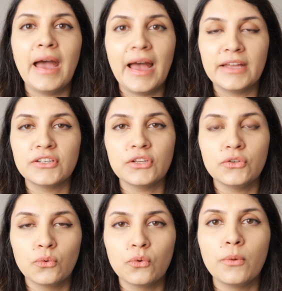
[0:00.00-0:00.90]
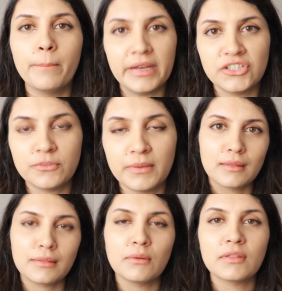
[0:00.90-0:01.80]
and your management.
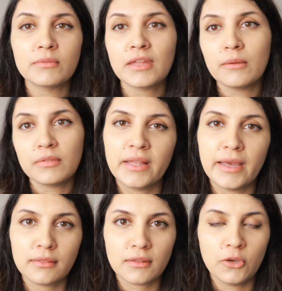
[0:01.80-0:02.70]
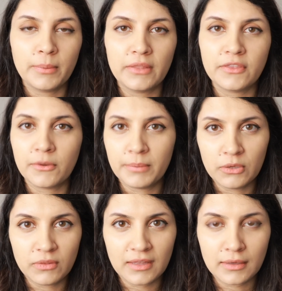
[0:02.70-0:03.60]
So sometimes they'll ask you about
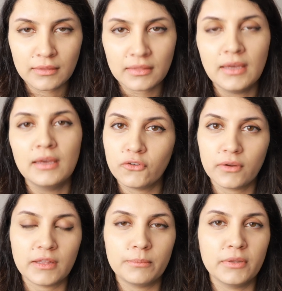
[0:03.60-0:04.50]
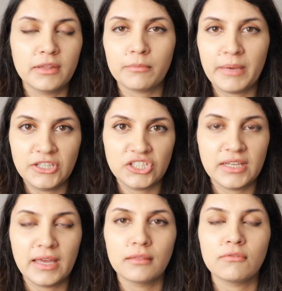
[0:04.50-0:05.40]
therapeutics. For example, this
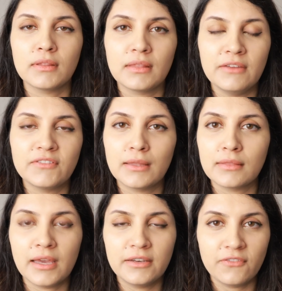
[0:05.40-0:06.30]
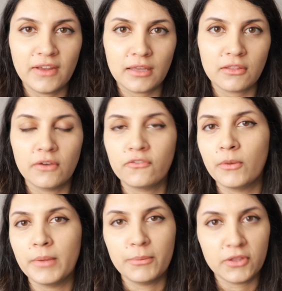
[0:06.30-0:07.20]
patient has received a side effect
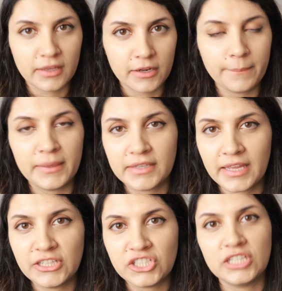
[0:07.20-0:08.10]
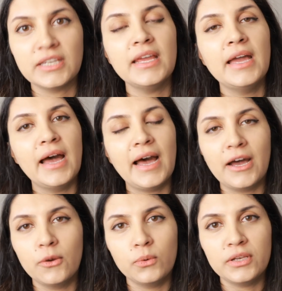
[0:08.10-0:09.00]
from a particular medication.
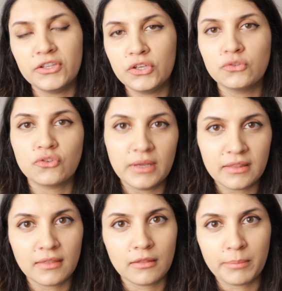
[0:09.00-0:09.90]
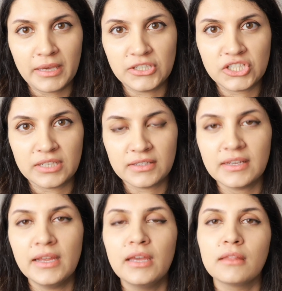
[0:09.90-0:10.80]
How will you treat this patient?
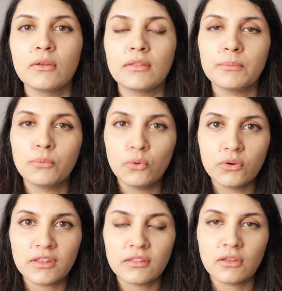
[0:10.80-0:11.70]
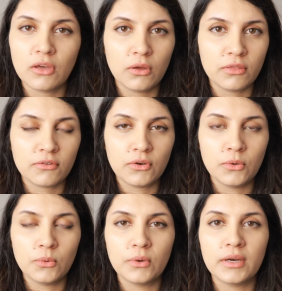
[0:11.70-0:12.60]
So it's important to go
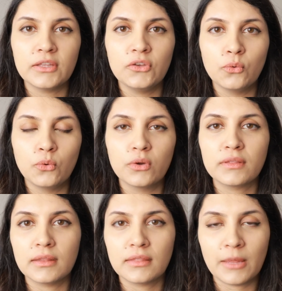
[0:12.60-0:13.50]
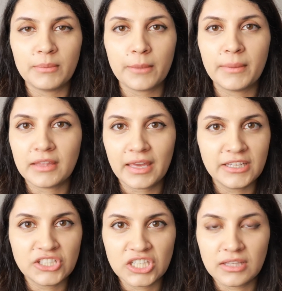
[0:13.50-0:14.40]
through your systemic
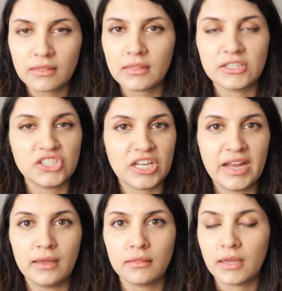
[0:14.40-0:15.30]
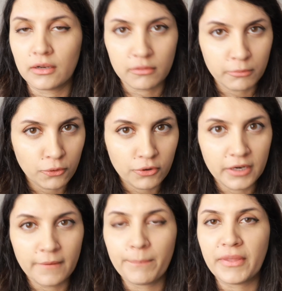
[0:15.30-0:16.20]
medications such as
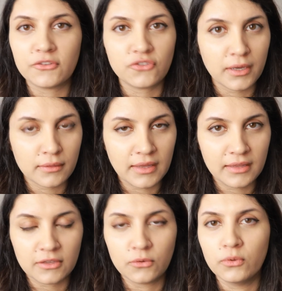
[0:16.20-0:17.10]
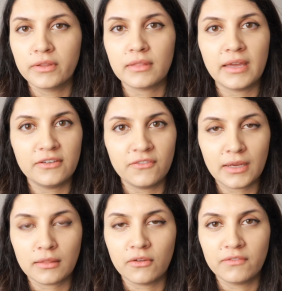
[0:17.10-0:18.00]
cyclosporin, methotrexate, and all the side
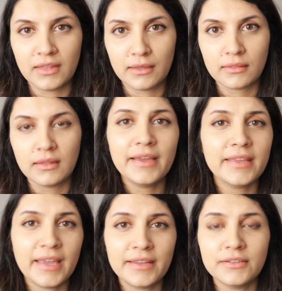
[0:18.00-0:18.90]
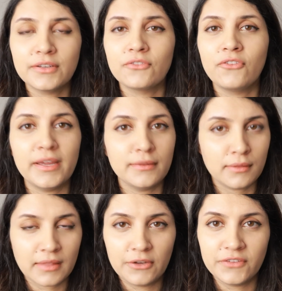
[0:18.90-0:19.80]
effects of this. Again, write
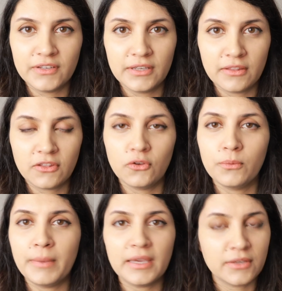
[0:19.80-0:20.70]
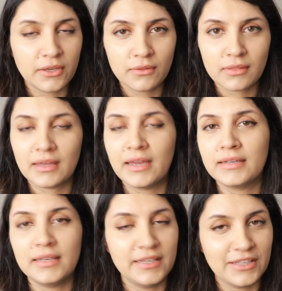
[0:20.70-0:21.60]
this down if you need to, make notes
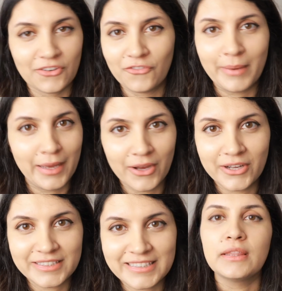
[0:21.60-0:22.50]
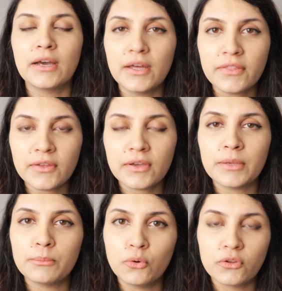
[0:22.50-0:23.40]
and learn it off by heart. The other
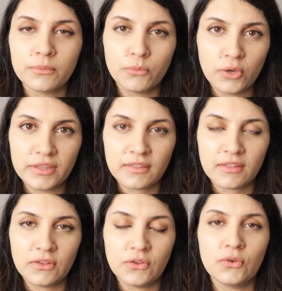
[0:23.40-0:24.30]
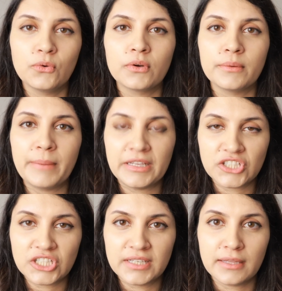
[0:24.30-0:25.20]
important point to
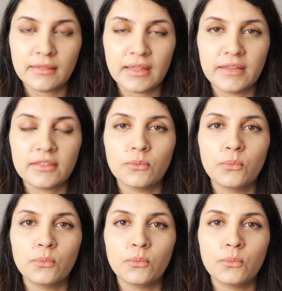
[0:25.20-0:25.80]
mention is that